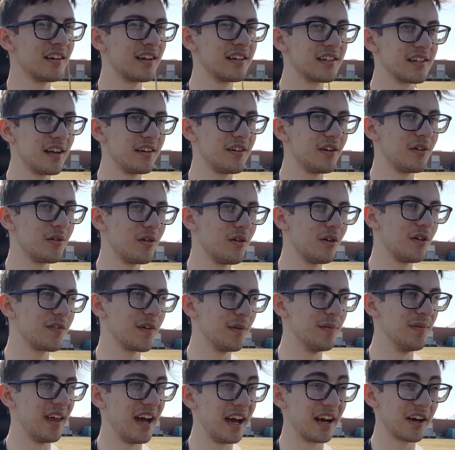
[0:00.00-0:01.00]
Because I don't know if
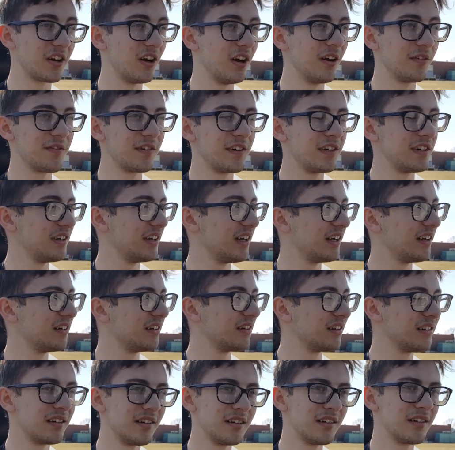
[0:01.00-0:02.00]
I'm that confident yet.
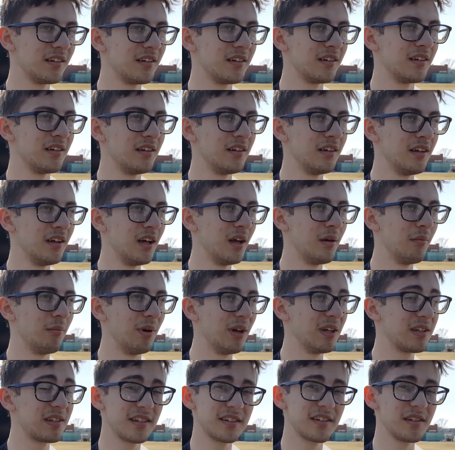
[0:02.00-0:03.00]
But
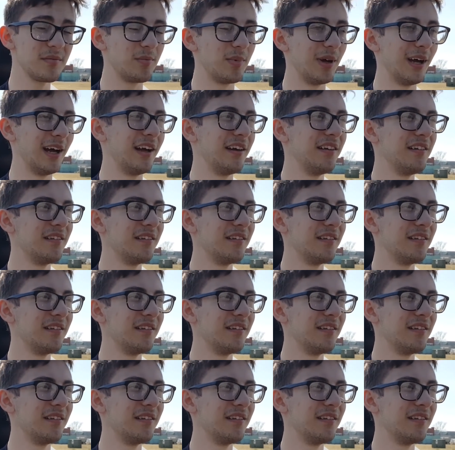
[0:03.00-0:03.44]
this isn't bad.